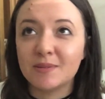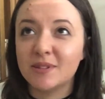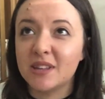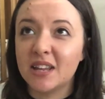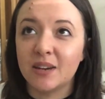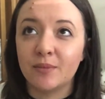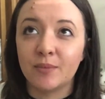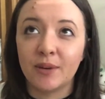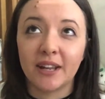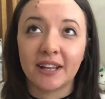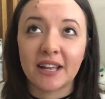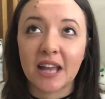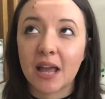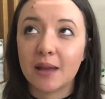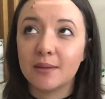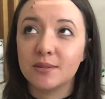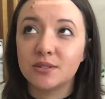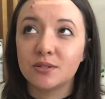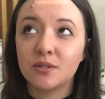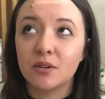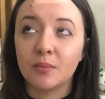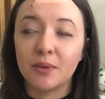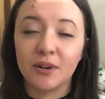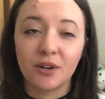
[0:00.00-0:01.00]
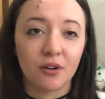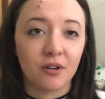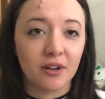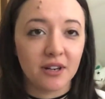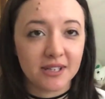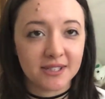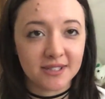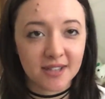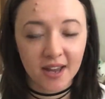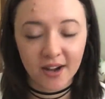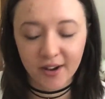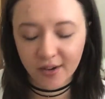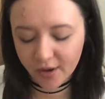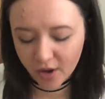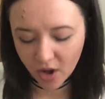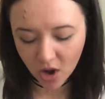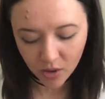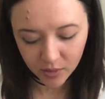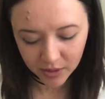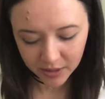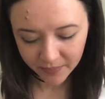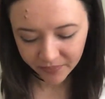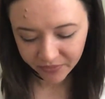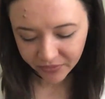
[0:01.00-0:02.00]
but then when it came to it, we'd already decided on
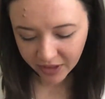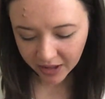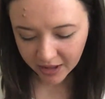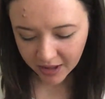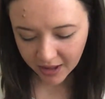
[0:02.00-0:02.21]
Owen.